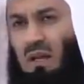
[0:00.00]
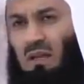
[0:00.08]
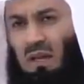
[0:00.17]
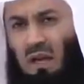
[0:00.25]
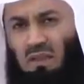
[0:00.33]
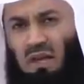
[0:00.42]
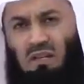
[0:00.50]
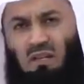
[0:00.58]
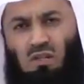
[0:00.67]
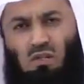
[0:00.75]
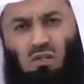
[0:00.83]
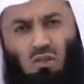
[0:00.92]
The adhan
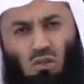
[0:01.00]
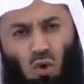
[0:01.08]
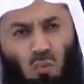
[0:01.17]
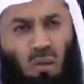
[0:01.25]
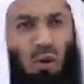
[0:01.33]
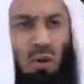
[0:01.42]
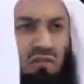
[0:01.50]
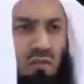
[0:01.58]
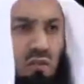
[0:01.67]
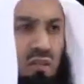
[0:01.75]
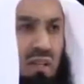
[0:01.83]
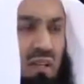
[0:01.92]
is so
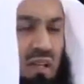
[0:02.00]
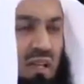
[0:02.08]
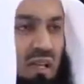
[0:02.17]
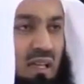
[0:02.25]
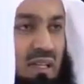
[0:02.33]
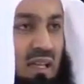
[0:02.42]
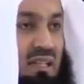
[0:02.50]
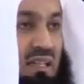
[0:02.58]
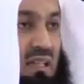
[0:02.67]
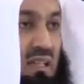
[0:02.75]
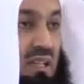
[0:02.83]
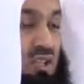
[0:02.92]
powerful
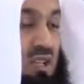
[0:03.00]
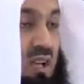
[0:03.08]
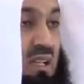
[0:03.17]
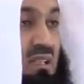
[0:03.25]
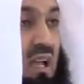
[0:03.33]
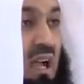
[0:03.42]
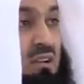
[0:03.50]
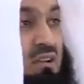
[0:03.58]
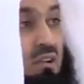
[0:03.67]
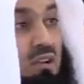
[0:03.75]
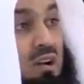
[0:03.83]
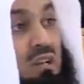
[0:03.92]
that
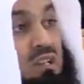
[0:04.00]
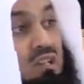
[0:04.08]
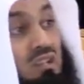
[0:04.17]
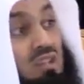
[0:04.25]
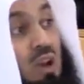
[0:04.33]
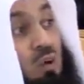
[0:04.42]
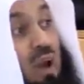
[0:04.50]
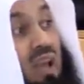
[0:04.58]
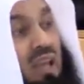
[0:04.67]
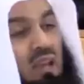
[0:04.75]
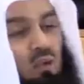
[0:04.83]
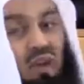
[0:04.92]
shaitan runs
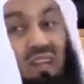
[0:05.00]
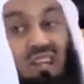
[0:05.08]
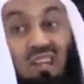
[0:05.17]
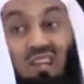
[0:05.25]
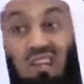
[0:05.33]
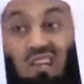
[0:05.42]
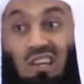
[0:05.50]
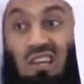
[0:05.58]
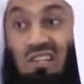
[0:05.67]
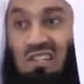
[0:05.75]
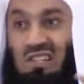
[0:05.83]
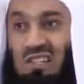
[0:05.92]
away when he
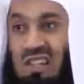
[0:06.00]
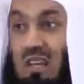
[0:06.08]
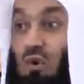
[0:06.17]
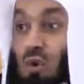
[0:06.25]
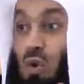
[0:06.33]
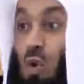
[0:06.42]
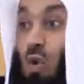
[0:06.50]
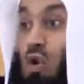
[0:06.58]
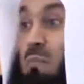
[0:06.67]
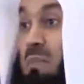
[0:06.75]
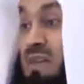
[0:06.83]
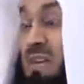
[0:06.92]
hears that
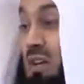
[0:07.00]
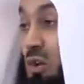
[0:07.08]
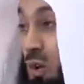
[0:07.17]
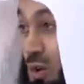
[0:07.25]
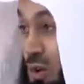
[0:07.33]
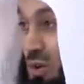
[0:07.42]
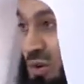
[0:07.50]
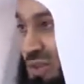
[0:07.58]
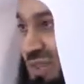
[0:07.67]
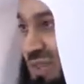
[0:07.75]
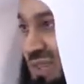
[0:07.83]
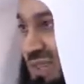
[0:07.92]
call being
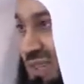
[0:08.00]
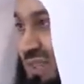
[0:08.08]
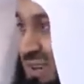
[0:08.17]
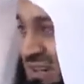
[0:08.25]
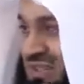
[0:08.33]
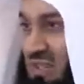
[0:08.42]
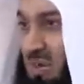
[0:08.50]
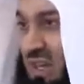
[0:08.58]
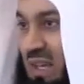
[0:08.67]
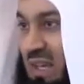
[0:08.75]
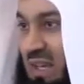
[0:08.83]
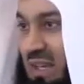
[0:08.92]
called. He runs
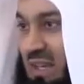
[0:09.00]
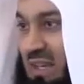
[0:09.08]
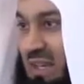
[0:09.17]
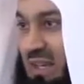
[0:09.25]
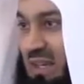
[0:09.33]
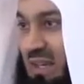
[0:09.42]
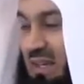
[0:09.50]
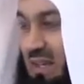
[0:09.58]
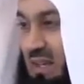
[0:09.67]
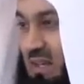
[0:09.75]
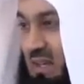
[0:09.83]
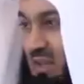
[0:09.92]
away. Do
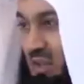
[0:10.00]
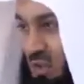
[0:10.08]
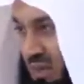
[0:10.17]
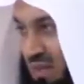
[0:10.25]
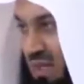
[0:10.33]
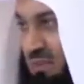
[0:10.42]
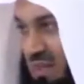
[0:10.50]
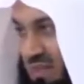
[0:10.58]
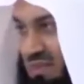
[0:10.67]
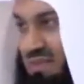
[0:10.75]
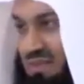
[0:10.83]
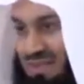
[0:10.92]
you know what that
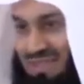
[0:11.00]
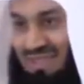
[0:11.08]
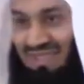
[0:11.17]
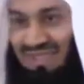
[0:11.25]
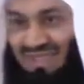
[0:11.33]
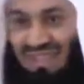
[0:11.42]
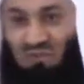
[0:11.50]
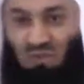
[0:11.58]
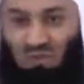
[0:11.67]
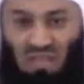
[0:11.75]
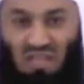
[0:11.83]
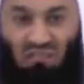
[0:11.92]
means? If
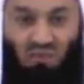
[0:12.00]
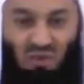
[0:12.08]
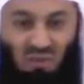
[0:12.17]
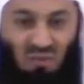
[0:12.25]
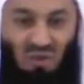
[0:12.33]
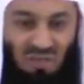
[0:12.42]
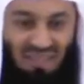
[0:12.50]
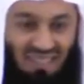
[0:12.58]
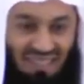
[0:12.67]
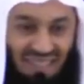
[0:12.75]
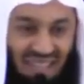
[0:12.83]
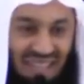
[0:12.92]
you think for a
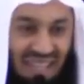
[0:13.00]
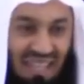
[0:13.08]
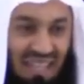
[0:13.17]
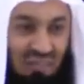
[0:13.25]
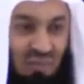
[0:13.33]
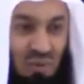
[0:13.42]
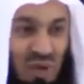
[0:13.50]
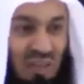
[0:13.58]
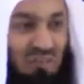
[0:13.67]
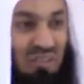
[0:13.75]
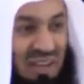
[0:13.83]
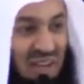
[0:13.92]
moment, if you
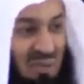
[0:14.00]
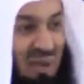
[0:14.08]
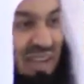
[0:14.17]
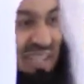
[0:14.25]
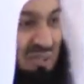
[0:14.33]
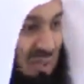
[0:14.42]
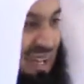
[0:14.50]
have run away as